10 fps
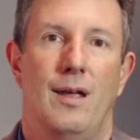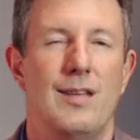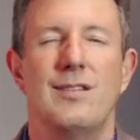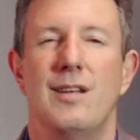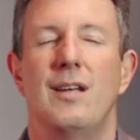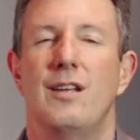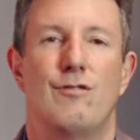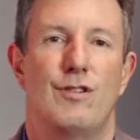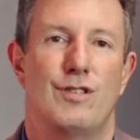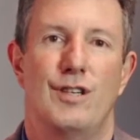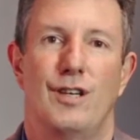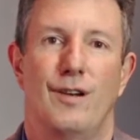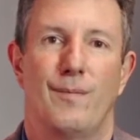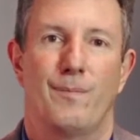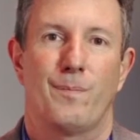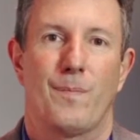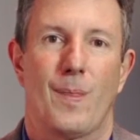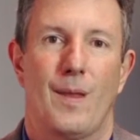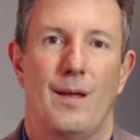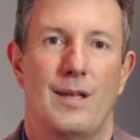Isn't it interesting
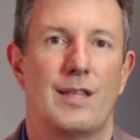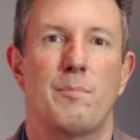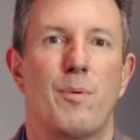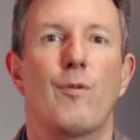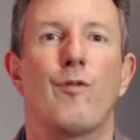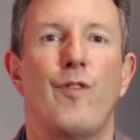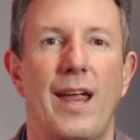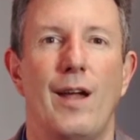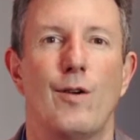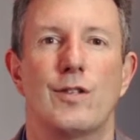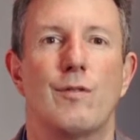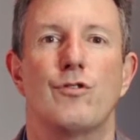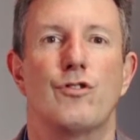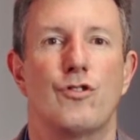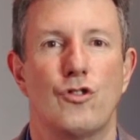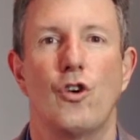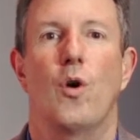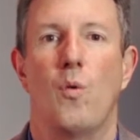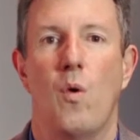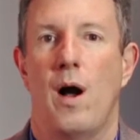that the purveyors of
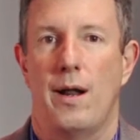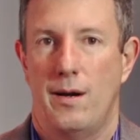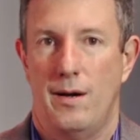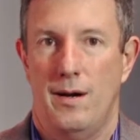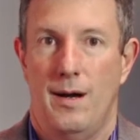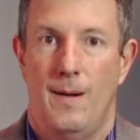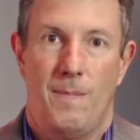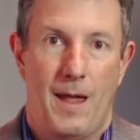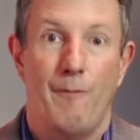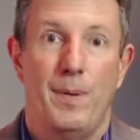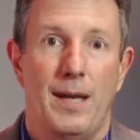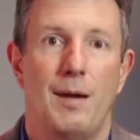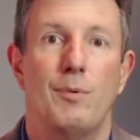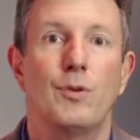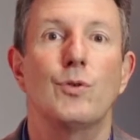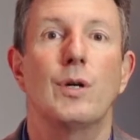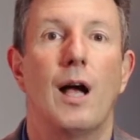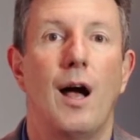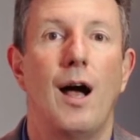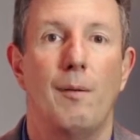sugar water have been able to
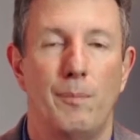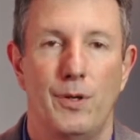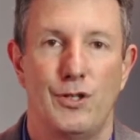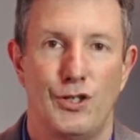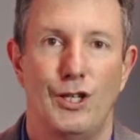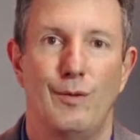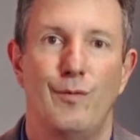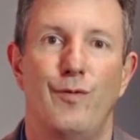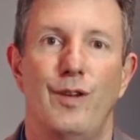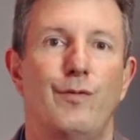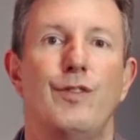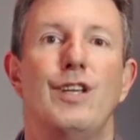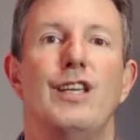accomplish in 50